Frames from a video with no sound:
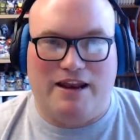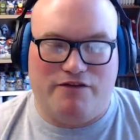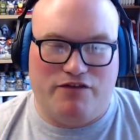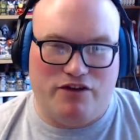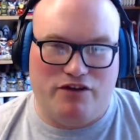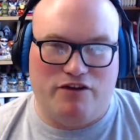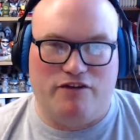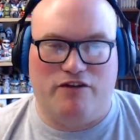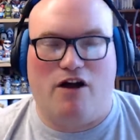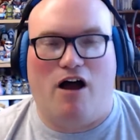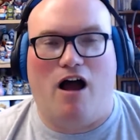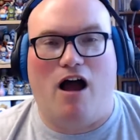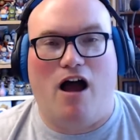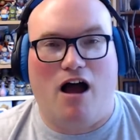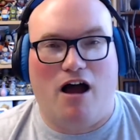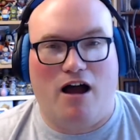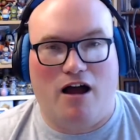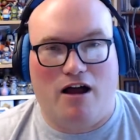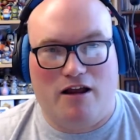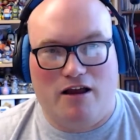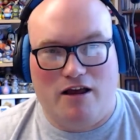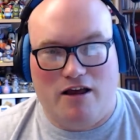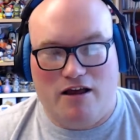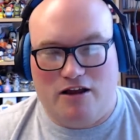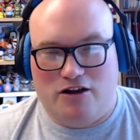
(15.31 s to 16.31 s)
If you
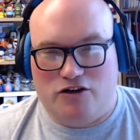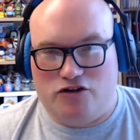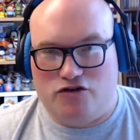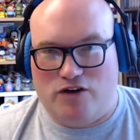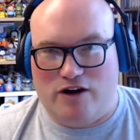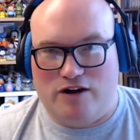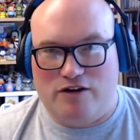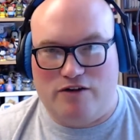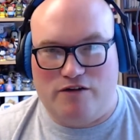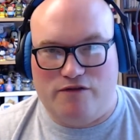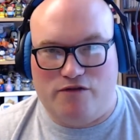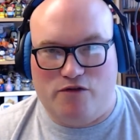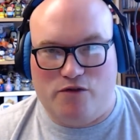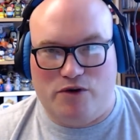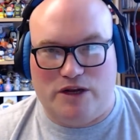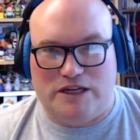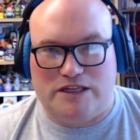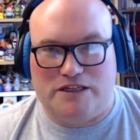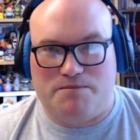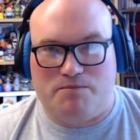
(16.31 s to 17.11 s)
are trying to avoid